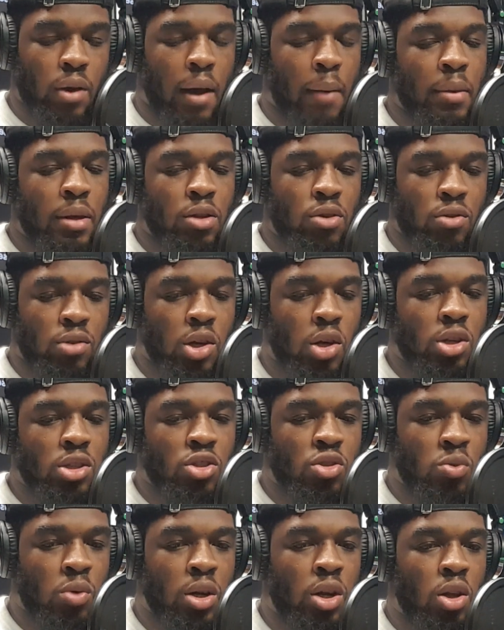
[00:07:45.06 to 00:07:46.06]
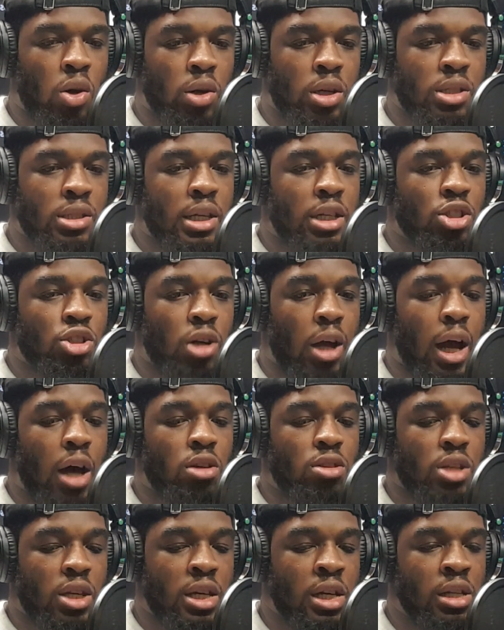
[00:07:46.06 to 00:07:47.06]
you would notice that your
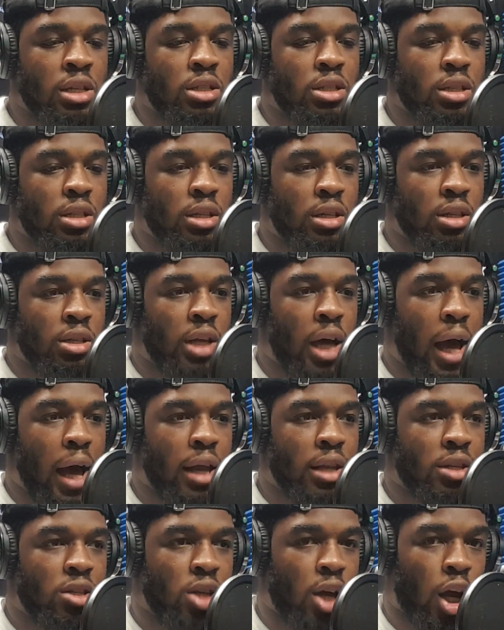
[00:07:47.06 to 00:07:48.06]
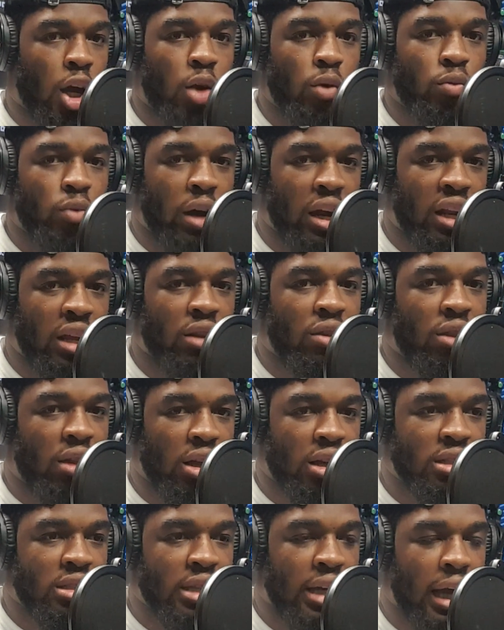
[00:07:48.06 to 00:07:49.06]
house is not decorated
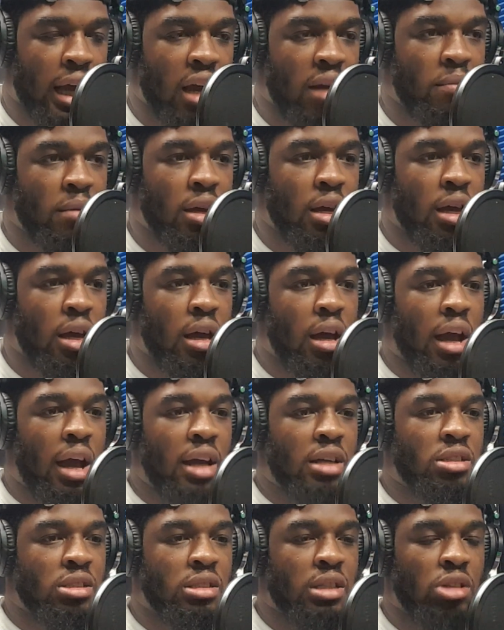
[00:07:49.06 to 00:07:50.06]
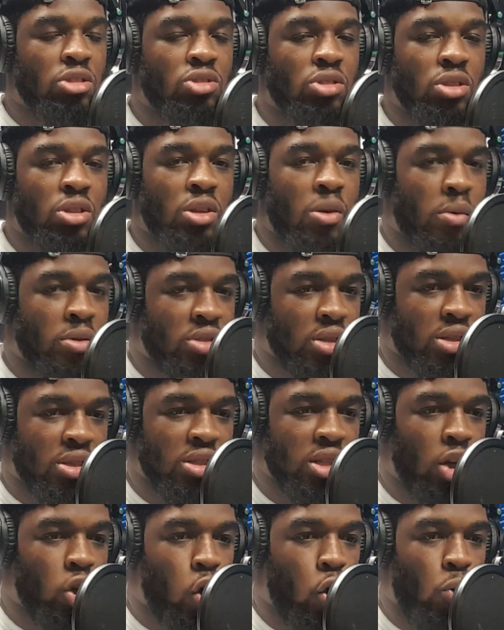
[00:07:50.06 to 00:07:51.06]
the same. And she said there was a
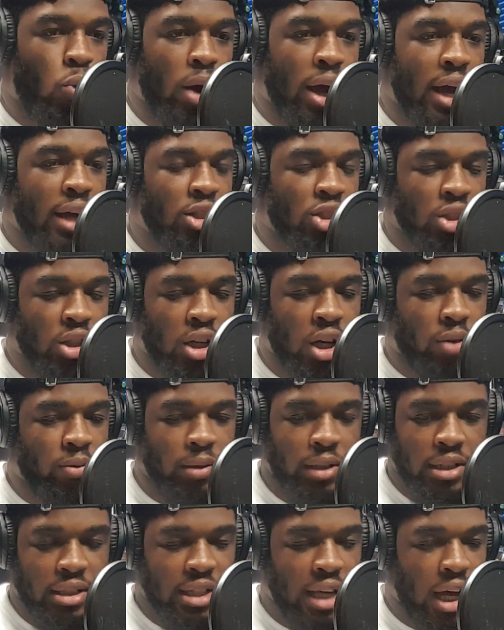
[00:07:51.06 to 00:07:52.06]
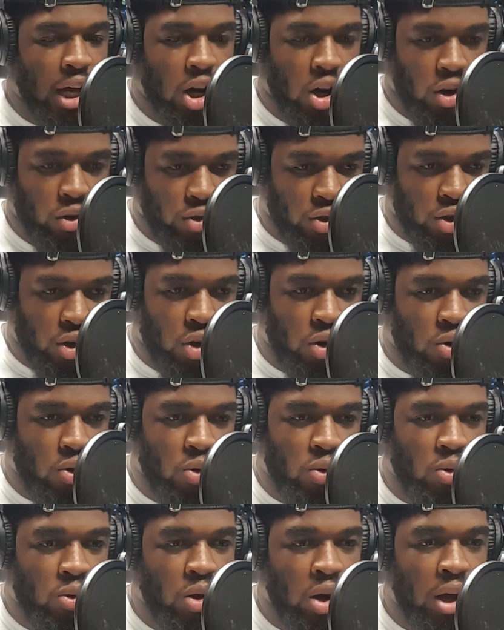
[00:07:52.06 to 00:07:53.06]
silhouette. She couldn't really tell,
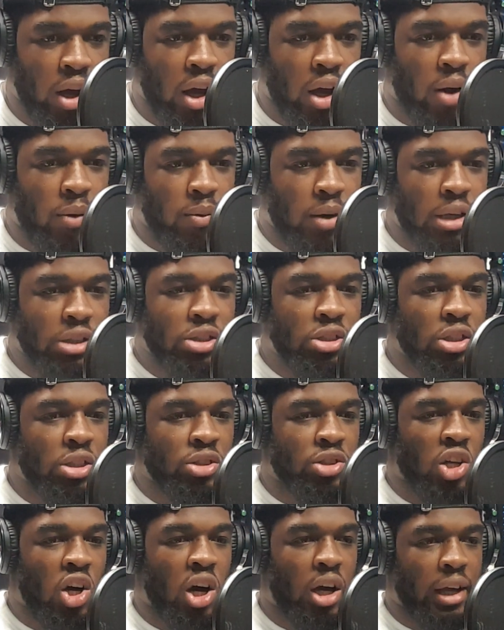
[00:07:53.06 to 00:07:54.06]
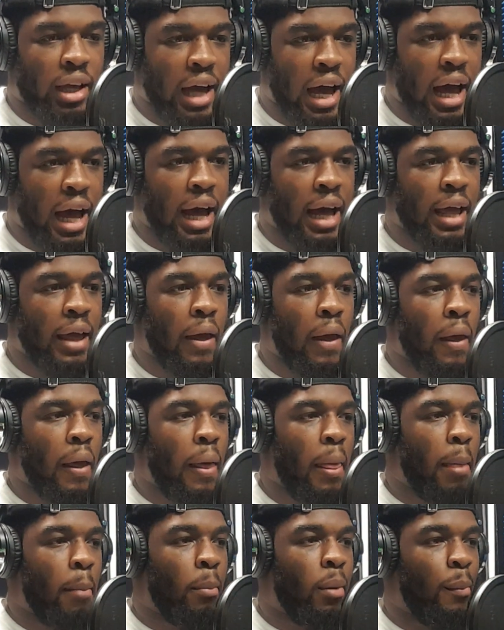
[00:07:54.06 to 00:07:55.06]
who it was. She just saw a guy.
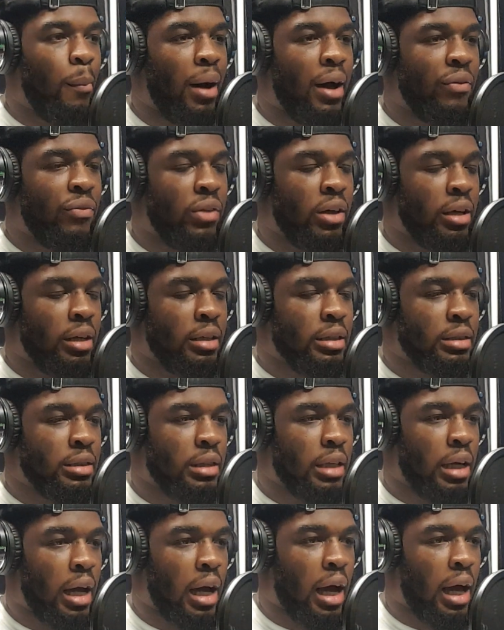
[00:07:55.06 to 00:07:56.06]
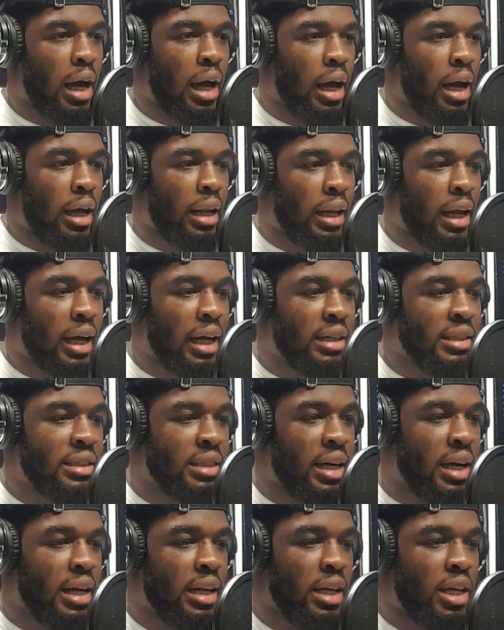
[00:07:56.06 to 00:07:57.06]
But my thing is, like I
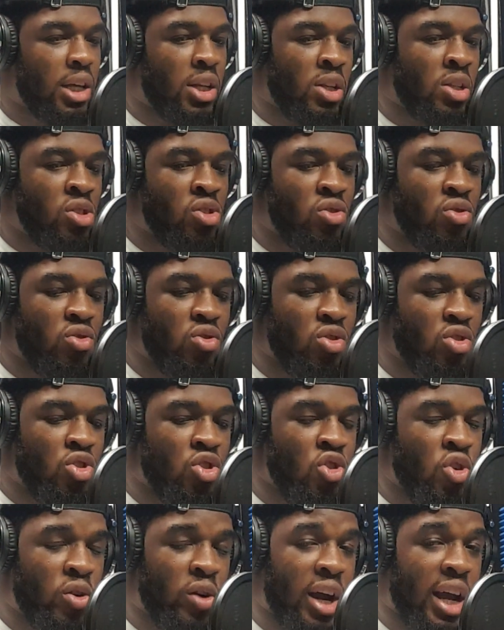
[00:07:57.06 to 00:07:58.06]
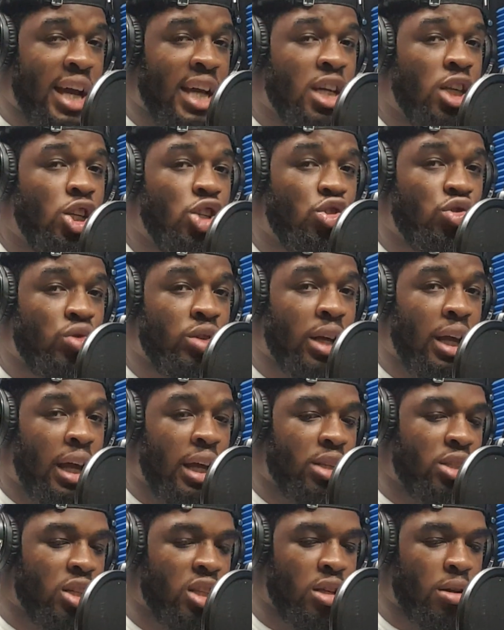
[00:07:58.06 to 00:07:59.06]
said, your entry
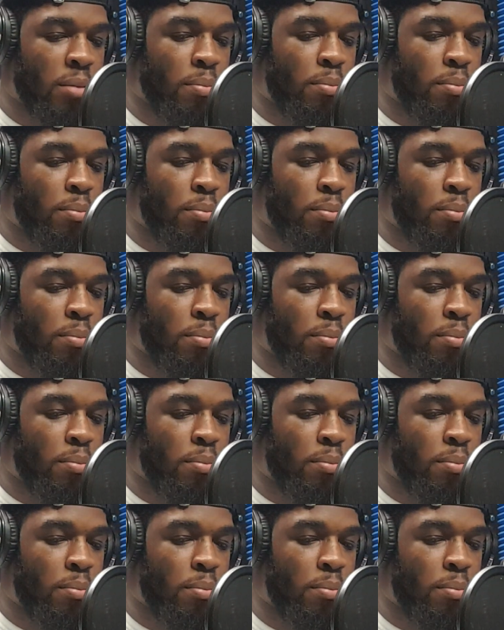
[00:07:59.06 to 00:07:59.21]
into the